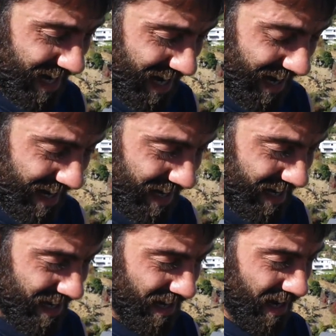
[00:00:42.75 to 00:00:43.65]

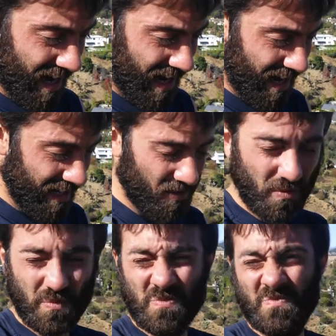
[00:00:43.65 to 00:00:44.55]
I I
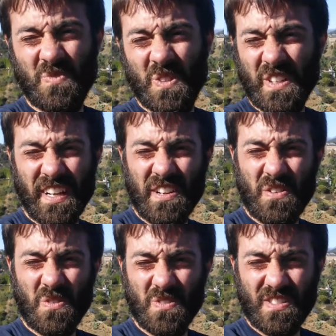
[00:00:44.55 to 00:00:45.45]
don't look at
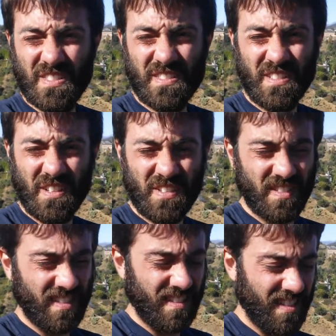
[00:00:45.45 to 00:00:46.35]
news
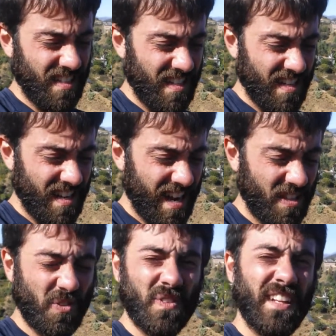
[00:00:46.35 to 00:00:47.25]
because uh, I
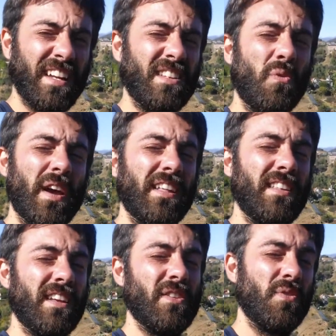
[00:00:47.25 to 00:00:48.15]
don't like the way
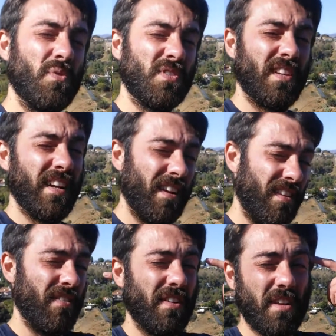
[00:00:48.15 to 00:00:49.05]
they use the
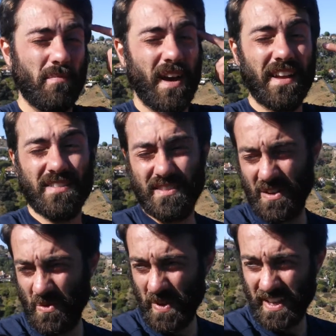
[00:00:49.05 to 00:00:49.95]
negativity bias
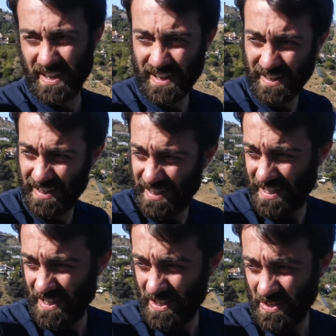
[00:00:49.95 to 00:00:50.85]
that we got
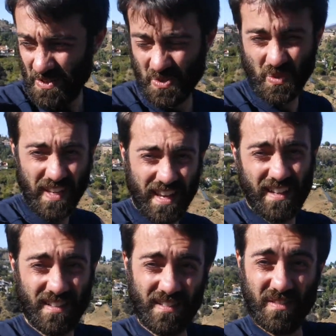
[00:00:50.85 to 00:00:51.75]
to
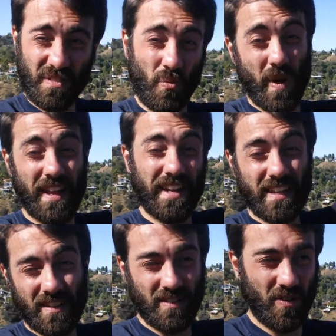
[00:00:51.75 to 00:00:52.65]
get the
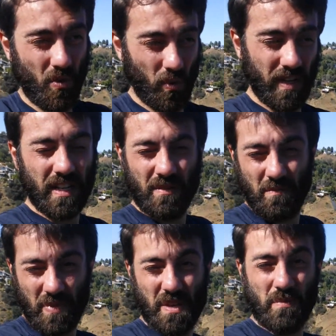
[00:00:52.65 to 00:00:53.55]
rating. Oh, we need
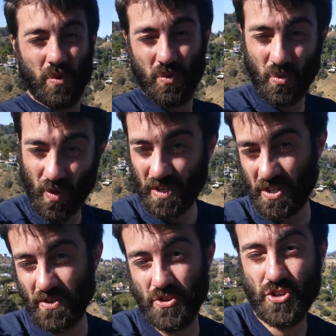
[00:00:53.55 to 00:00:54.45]
people to
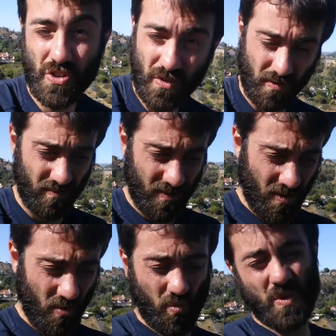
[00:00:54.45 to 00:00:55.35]
watch our show.
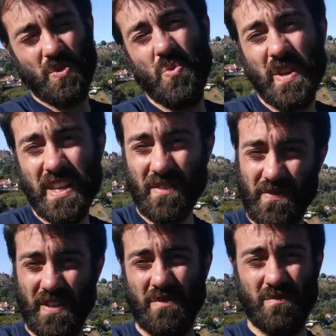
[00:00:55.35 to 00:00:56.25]
What do we
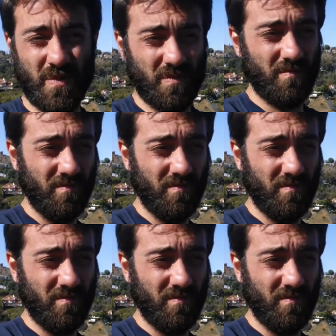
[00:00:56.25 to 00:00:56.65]
give them?